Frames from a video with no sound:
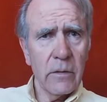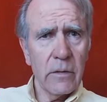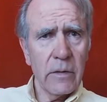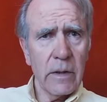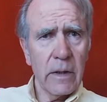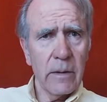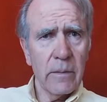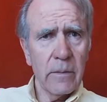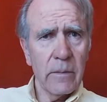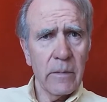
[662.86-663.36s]
use
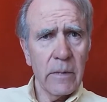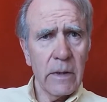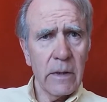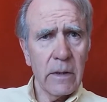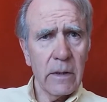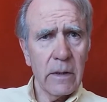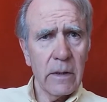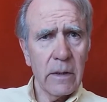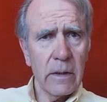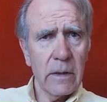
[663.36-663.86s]

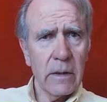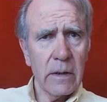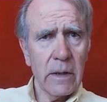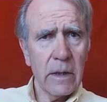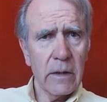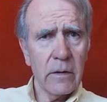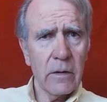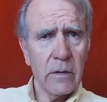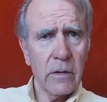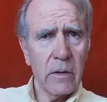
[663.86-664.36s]
them,
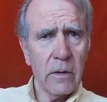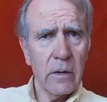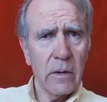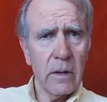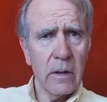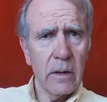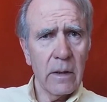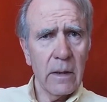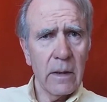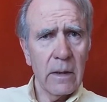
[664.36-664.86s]
that's the
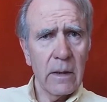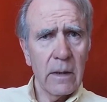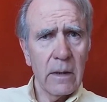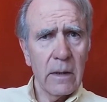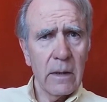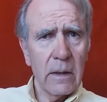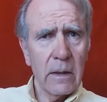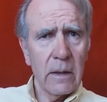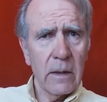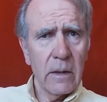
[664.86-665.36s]
goal,
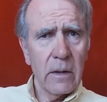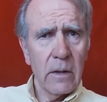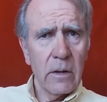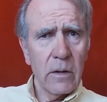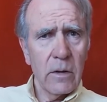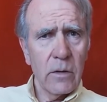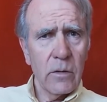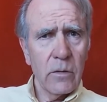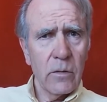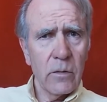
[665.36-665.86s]

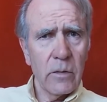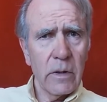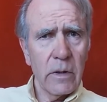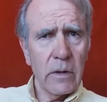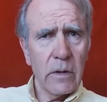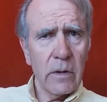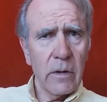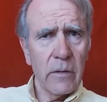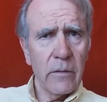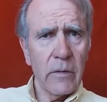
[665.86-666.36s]
to
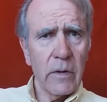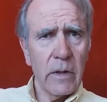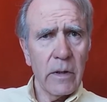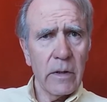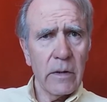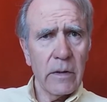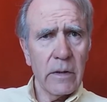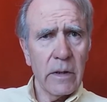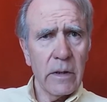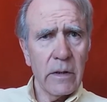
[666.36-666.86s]

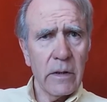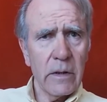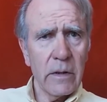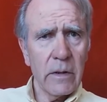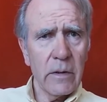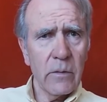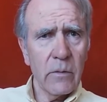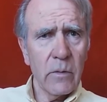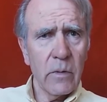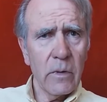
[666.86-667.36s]
discover
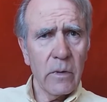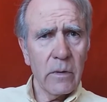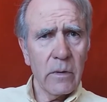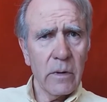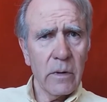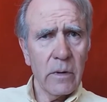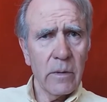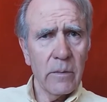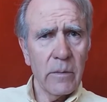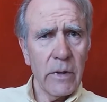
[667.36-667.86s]
this
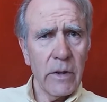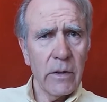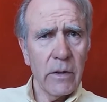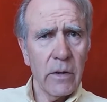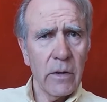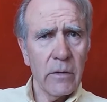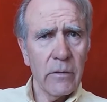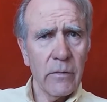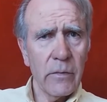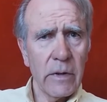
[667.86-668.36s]
world
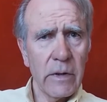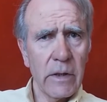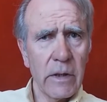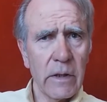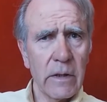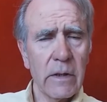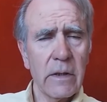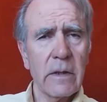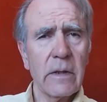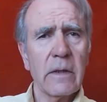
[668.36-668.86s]
beyond
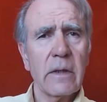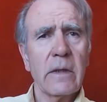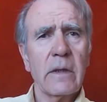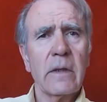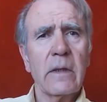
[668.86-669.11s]
physics,